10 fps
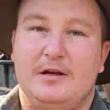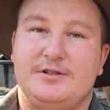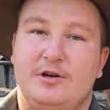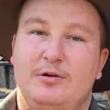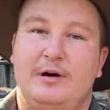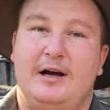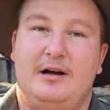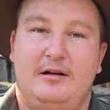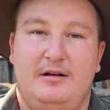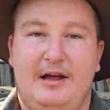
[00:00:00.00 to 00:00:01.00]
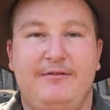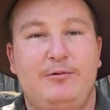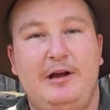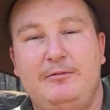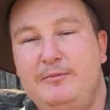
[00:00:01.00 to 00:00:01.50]
So uh, every
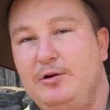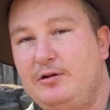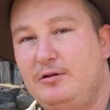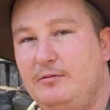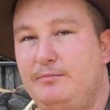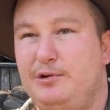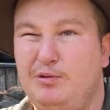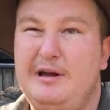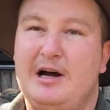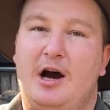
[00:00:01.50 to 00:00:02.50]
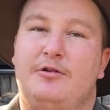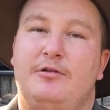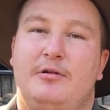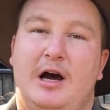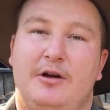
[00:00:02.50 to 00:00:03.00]
week we milk between 100
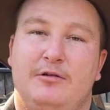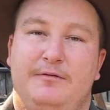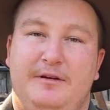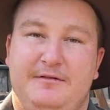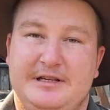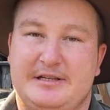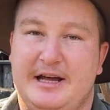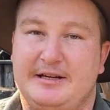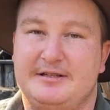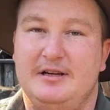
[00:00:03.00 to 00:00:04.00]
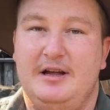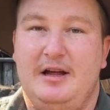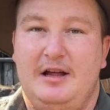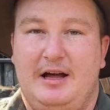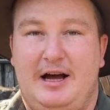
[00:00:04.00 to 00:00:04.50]
and 150 snakes.
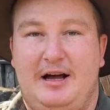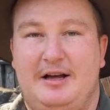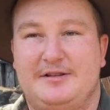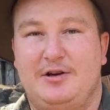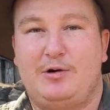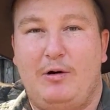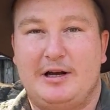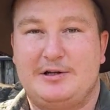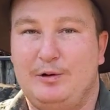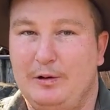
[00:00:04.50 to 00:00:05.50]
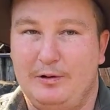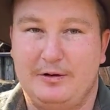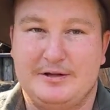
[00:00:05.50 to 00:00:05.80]
Uh, so quite a tall order.